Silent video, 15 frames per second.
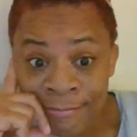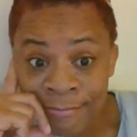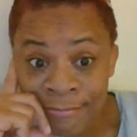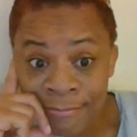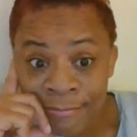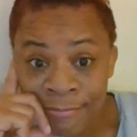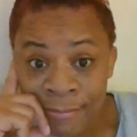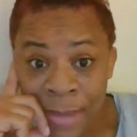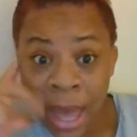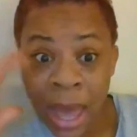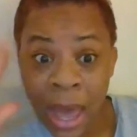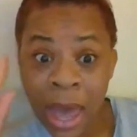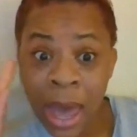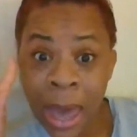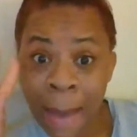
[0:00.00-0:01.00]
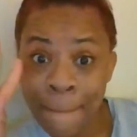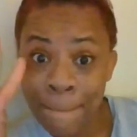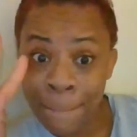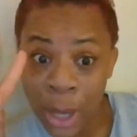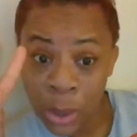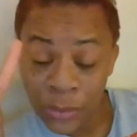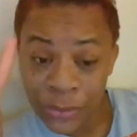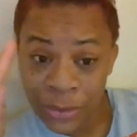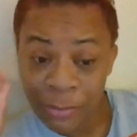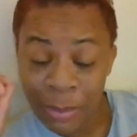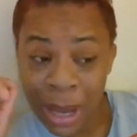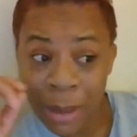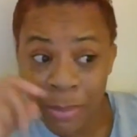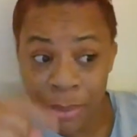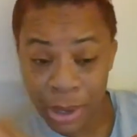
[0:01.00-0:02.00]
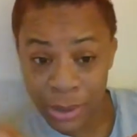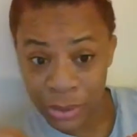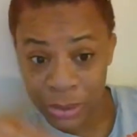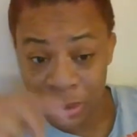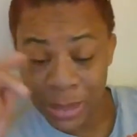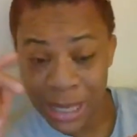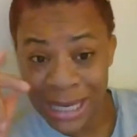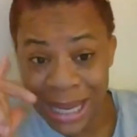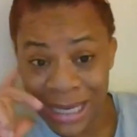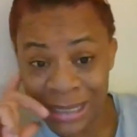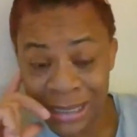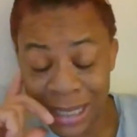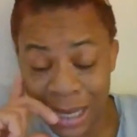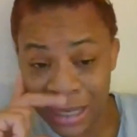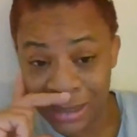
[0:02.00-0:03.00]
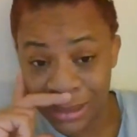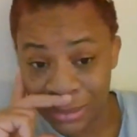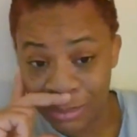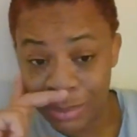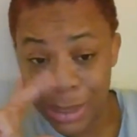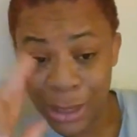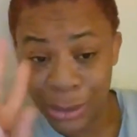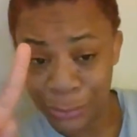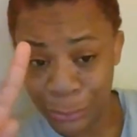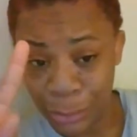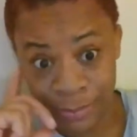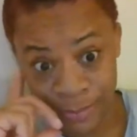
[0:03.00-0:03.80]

And both of my brothers on my daddy's side have been divorced.